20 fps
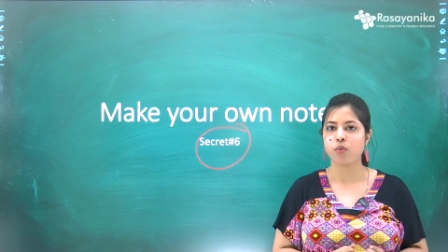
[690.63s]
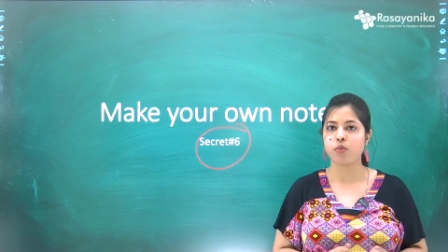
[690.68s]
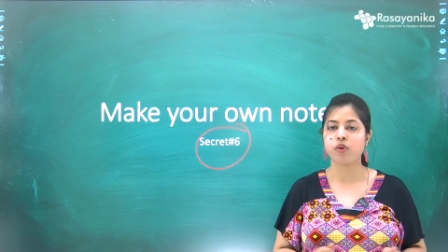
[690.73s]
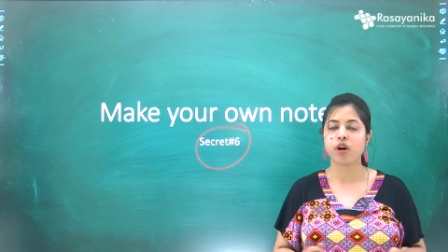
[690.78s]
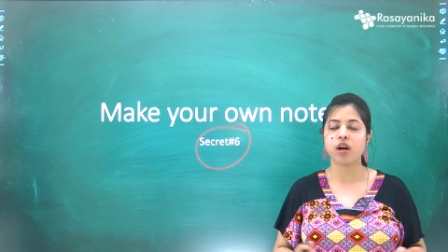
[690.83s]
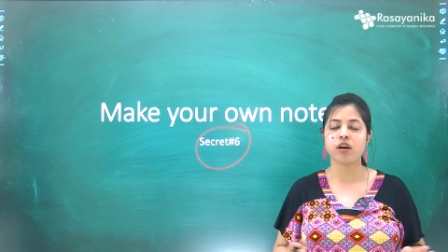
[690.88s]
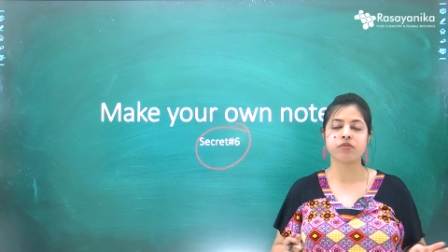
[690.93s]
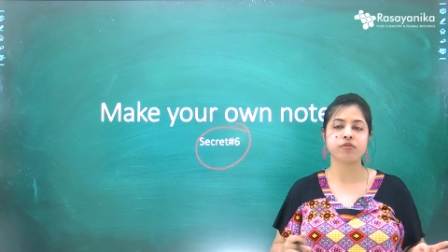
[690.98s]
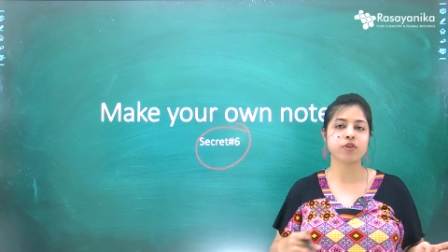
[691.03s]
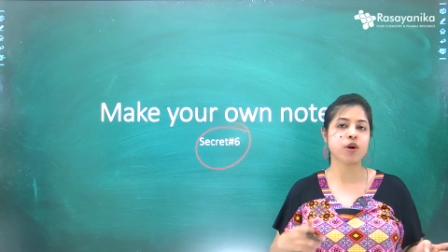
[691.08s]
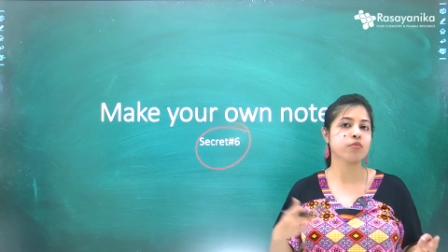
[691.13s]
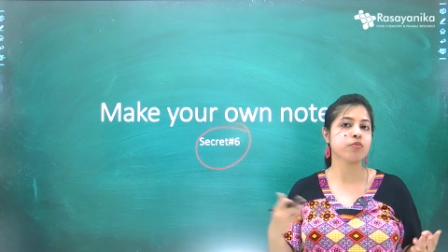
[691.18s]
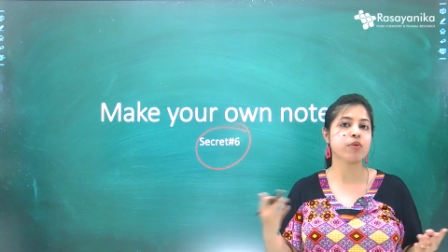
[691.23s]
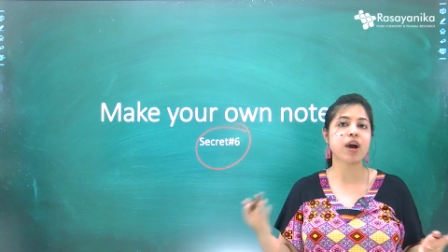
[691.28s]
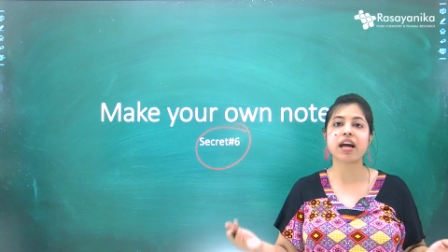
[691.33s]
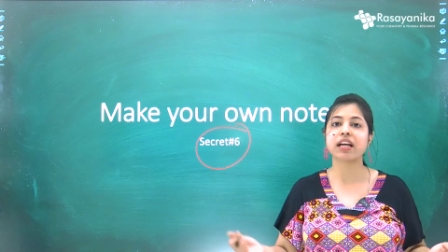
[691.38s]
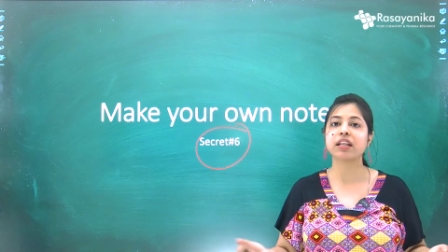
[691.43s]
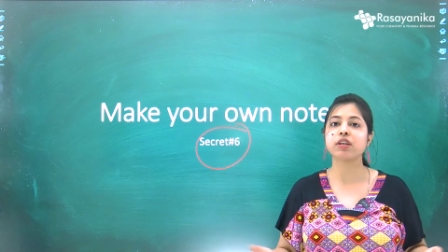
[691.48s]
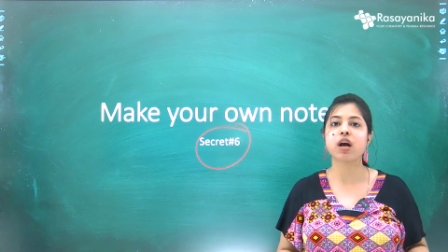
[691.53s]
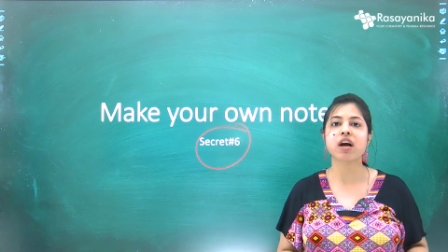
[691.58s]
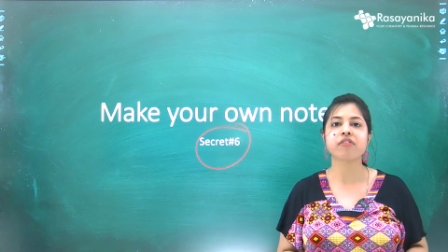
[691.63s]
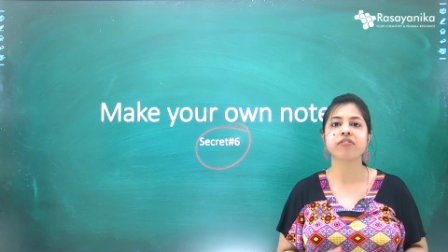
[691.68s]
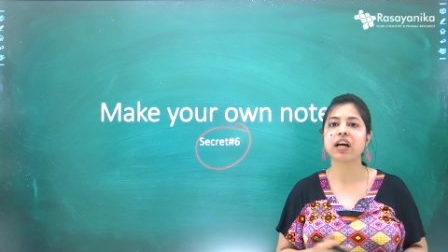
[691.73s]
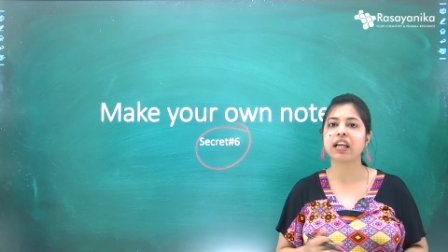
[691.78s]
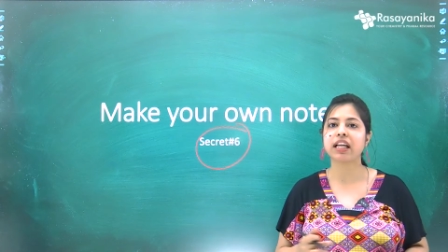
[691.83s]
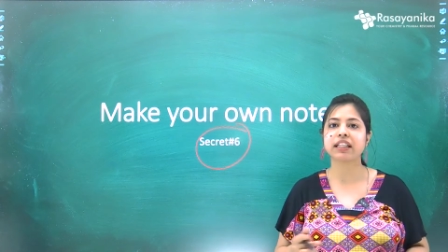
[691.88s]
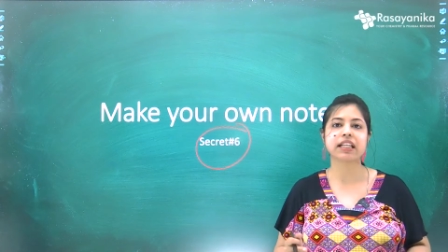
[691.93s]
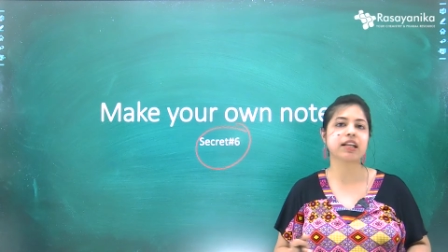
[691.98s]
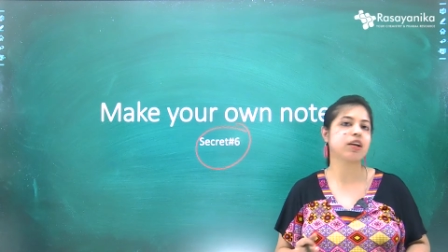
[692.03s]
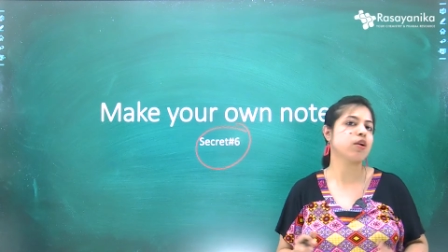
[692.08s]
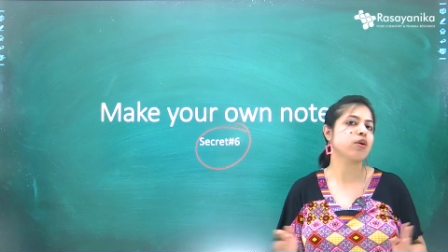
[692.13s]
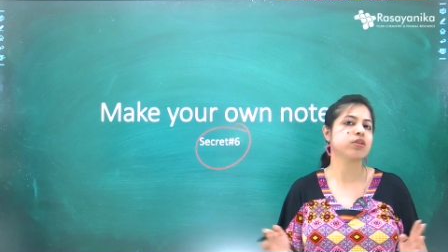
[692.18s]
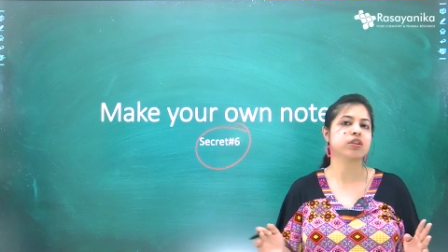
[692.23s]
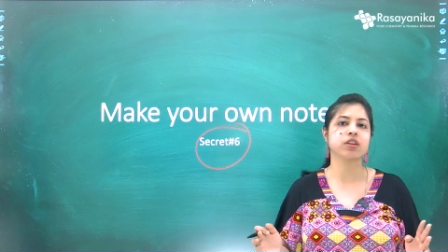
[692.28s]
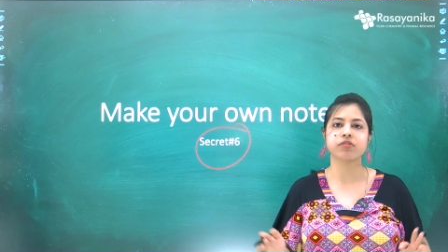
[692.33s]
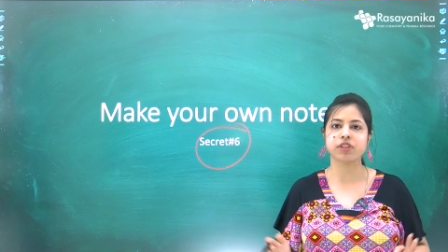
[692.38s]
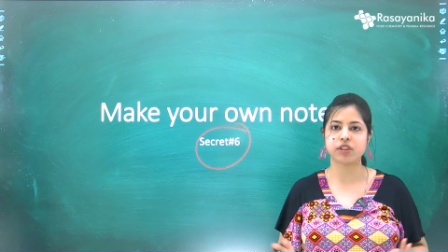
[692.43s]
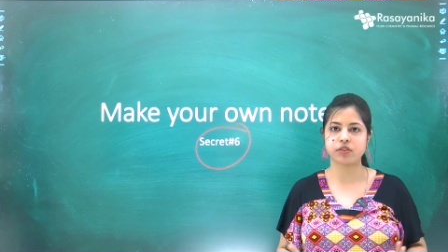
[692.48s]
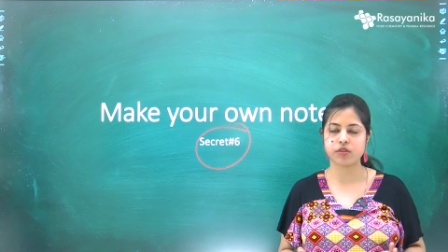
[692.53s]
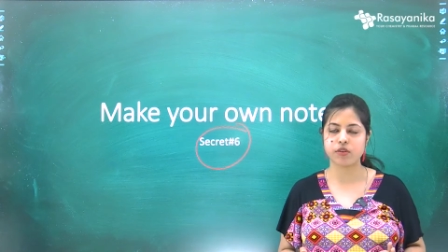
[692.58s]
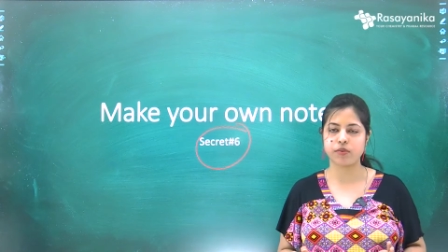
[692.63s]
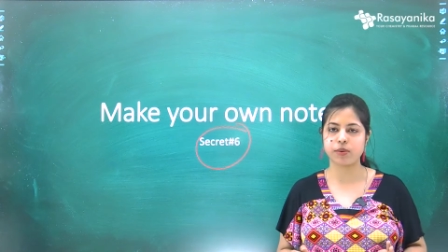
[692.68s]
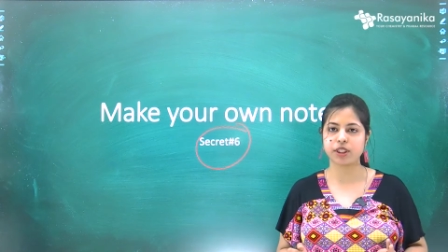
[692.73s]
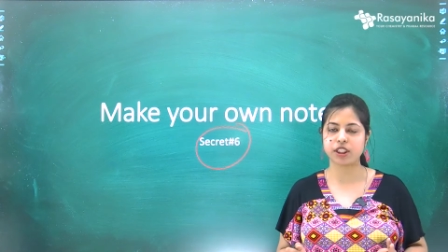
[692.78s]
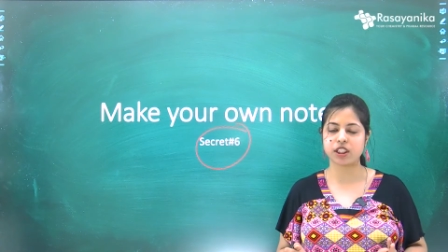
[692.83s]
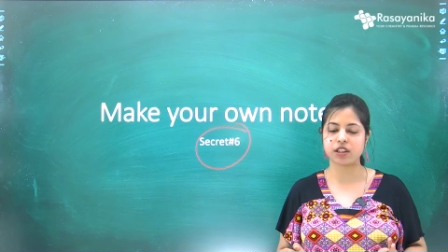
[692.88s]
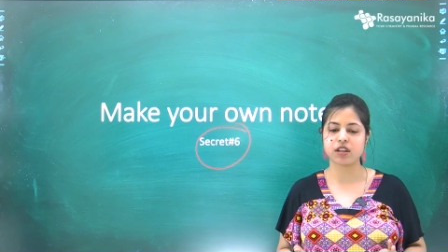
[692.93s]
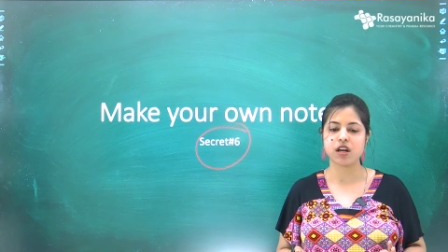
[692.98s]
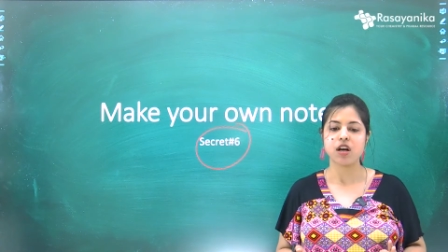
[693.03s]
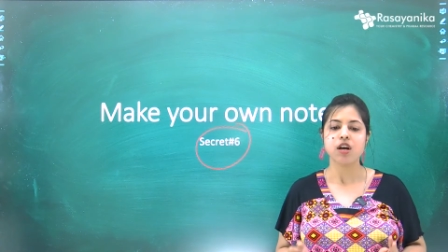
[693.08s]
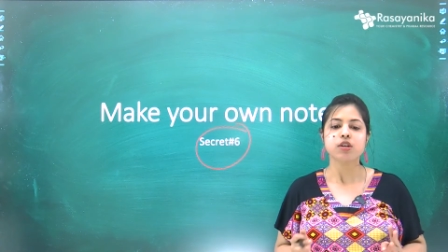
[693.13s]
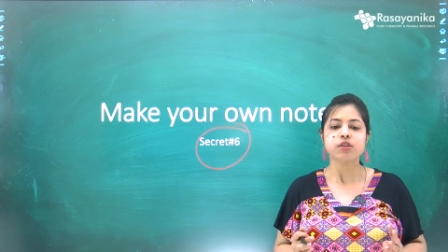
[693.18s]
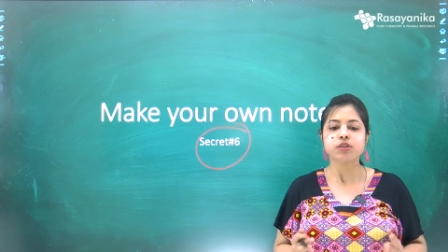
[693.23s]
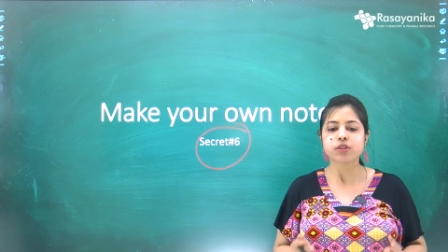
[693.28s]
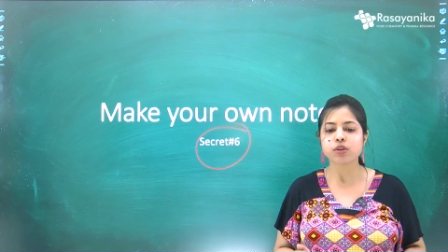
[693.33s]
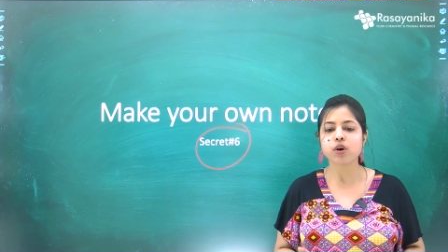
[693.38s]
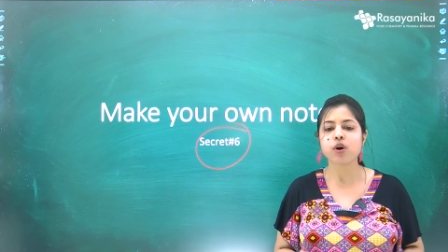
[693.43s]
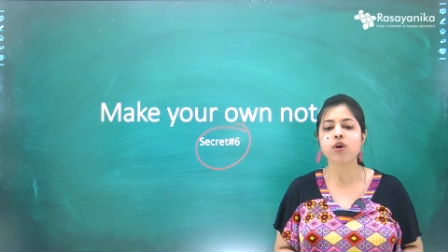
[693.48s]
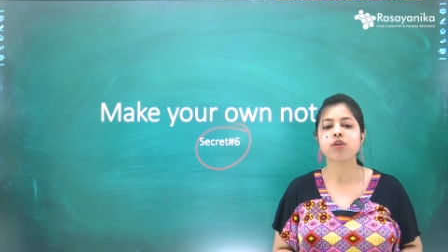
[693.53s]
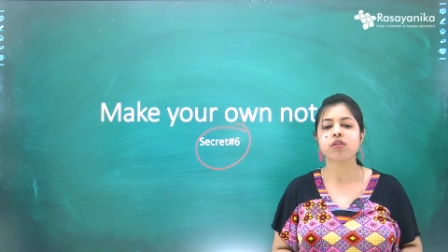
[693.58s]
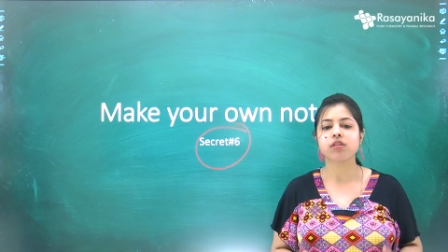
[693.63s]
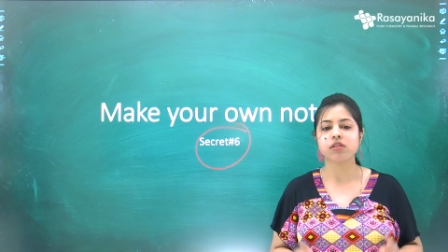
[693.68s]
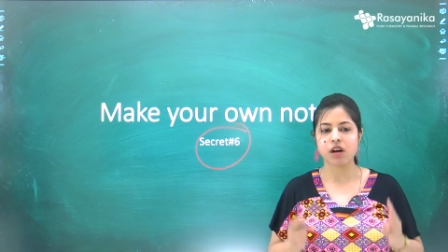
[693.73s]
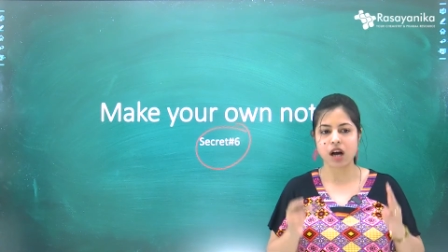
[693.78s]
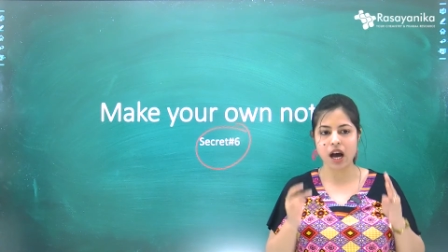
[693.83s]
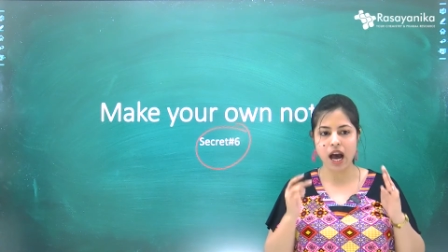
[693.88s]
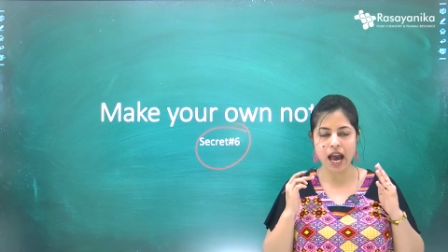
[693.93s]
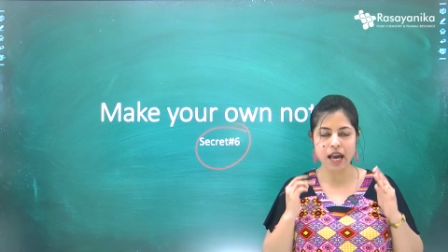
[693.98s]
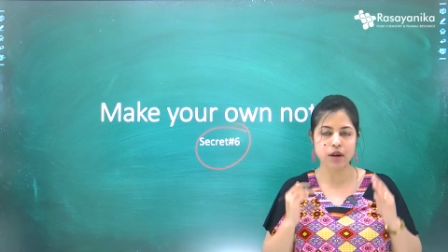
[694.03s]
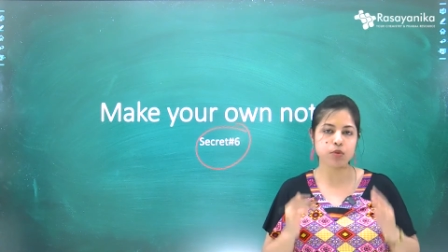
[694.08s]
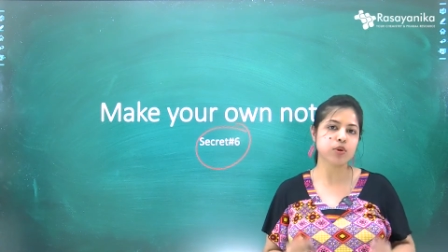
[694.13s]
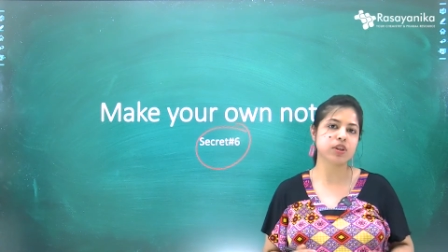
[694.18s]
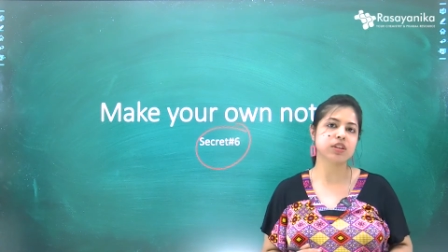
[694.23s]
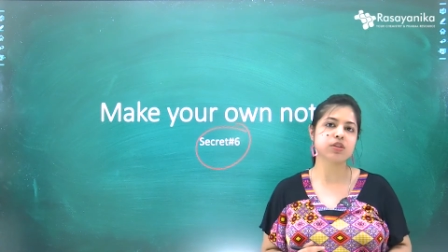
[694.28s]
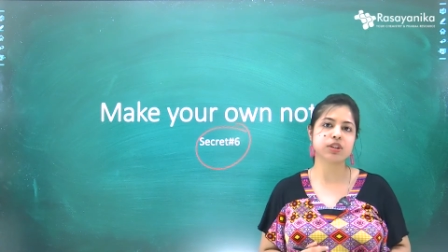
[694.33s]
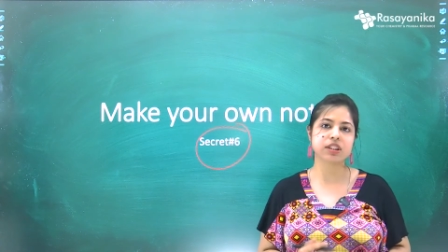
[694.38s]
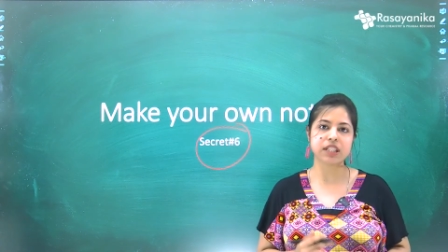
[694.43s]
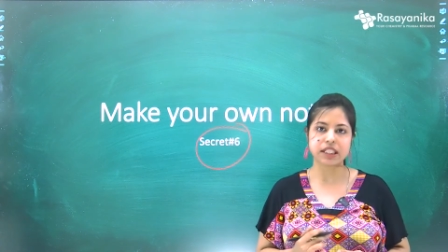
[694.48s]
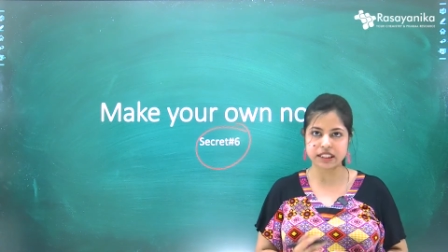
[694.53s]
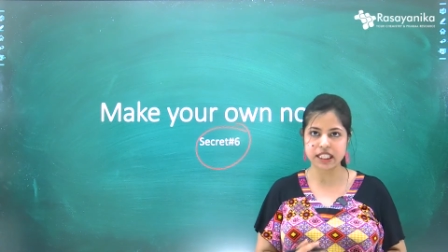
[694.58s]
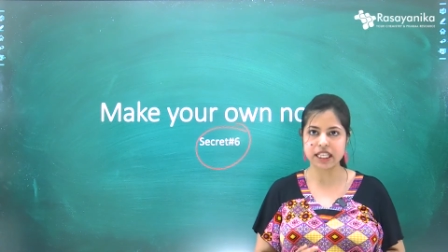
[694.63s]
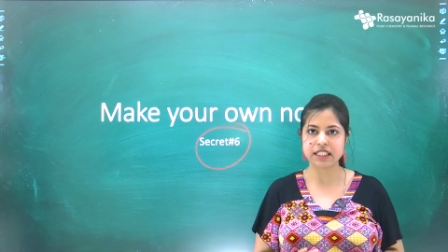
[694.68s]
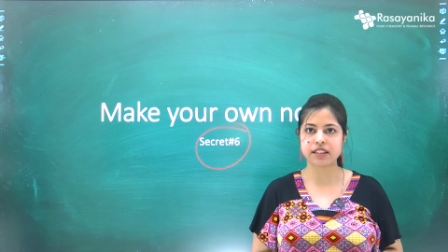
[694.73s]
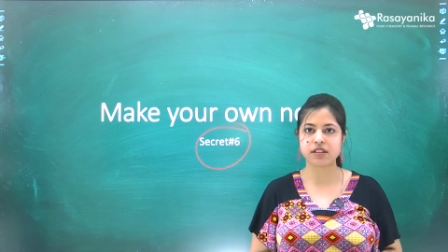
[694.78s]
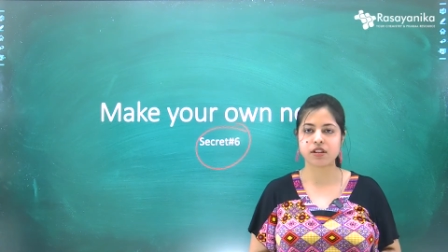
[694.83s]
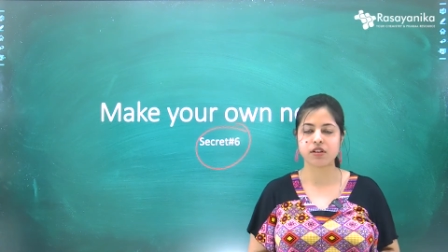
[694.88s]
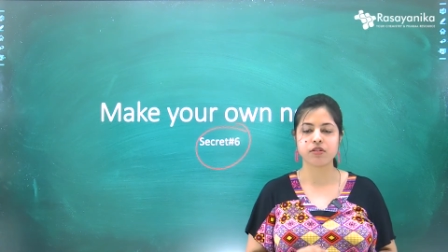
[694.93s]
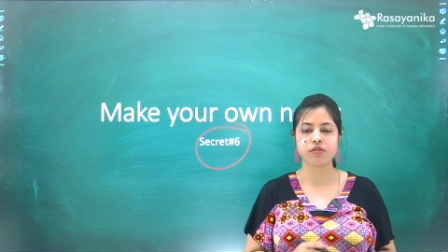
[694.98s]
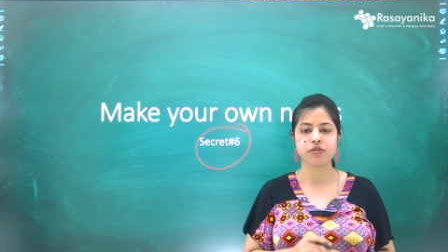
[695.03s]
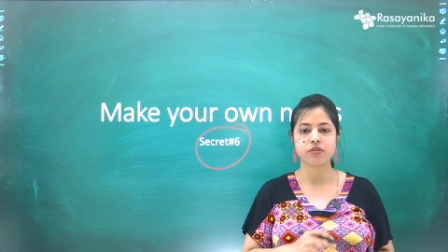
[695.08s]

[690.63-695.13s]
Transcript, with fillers: from where you have collected lots of information so i want to suggest